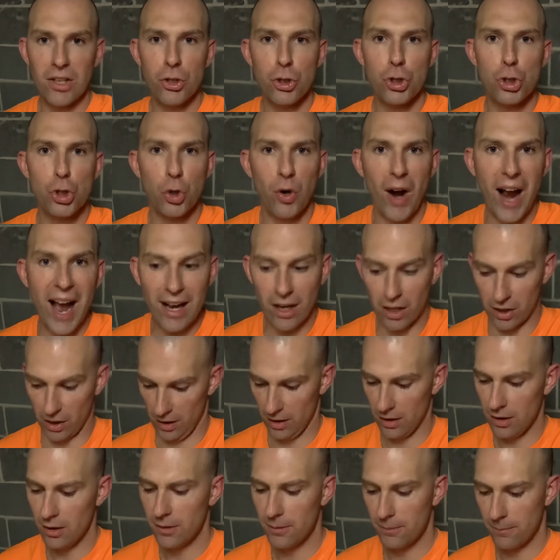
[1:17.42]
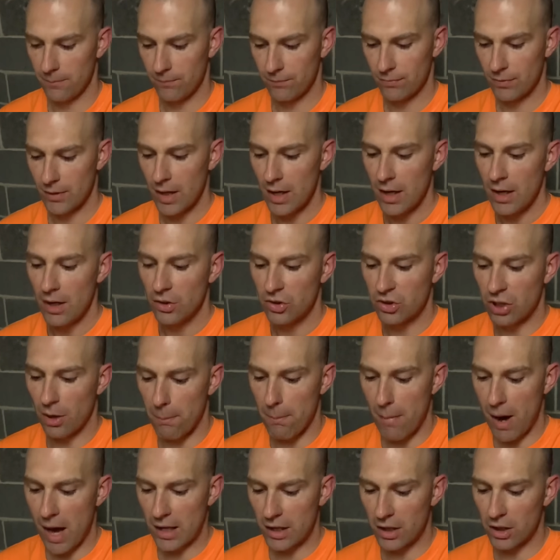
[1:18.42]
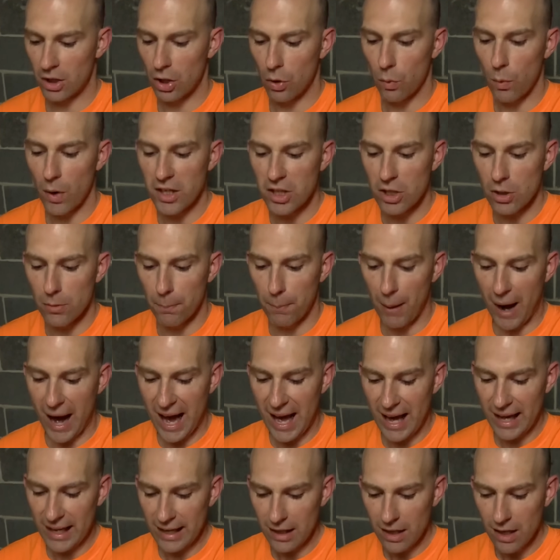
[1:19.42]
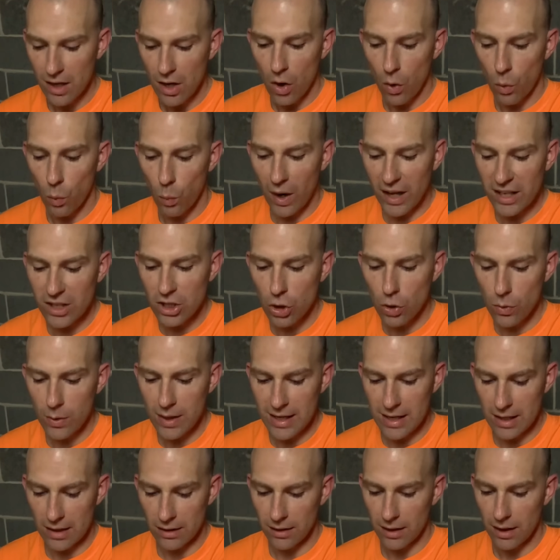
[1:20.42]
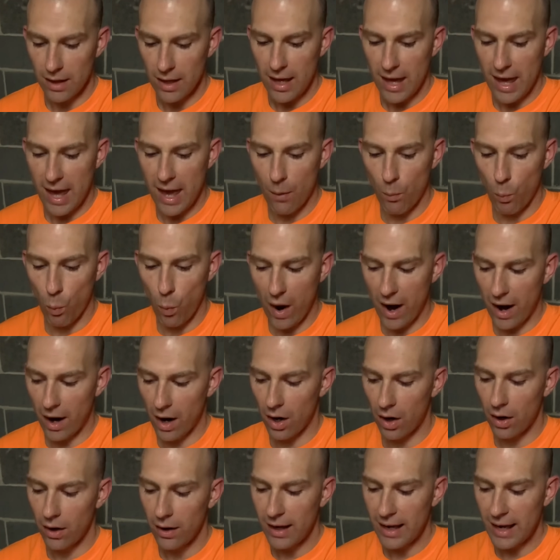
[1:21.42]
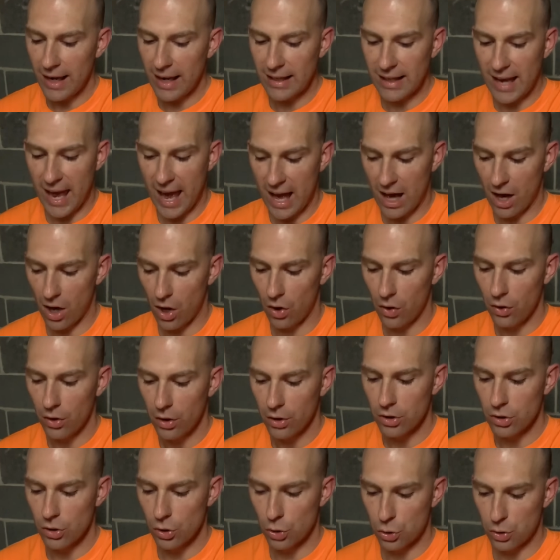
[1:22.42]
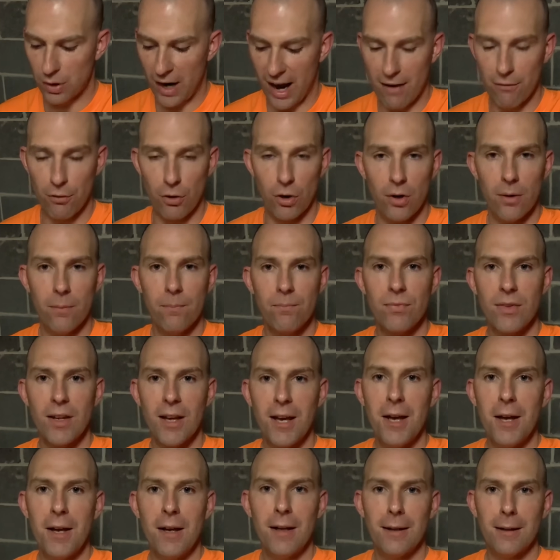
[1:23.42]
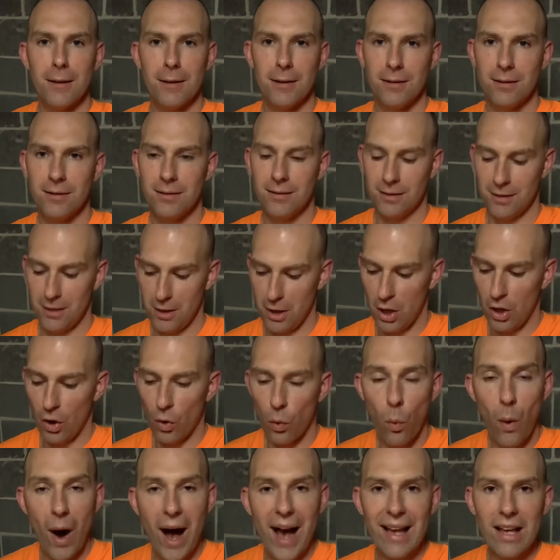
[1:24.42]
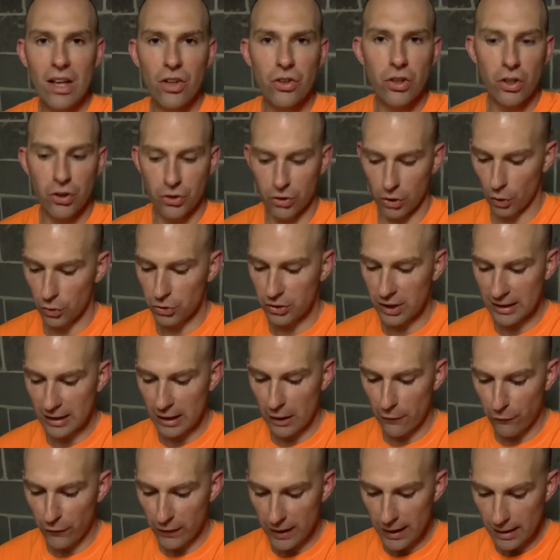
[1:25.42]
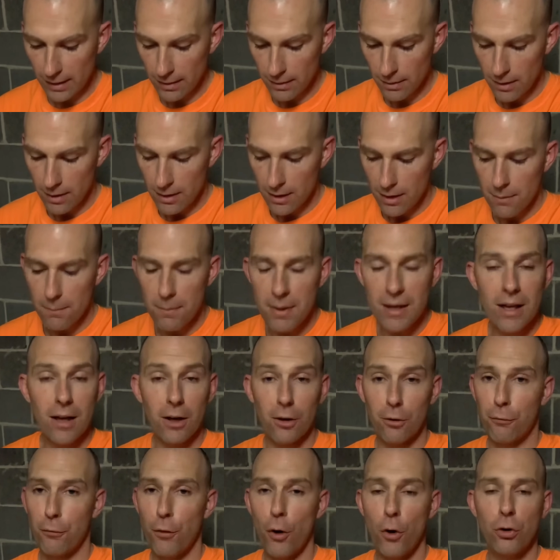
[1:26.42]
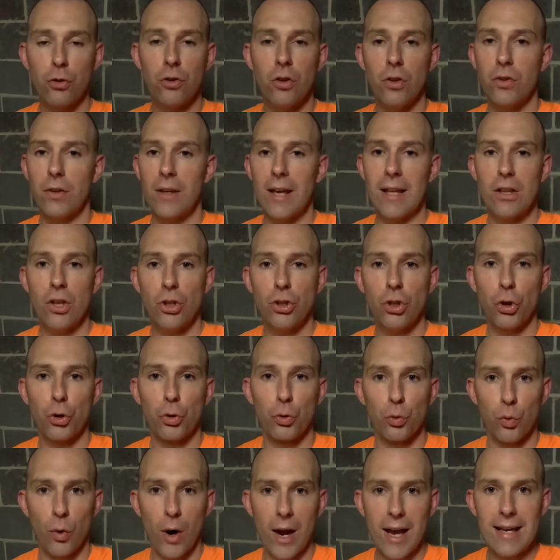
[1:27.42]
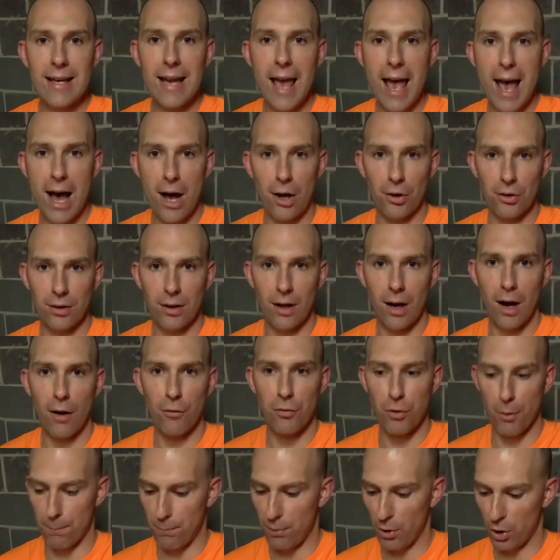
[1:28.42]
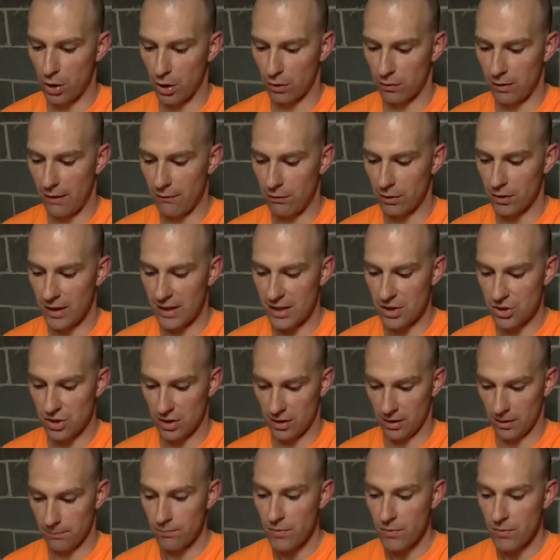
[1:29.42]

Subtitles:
tracker to monitor what you buy, what you eat, and where and how you travel. Why is this so significant? Because, folks, this is right out of the book of Revelation.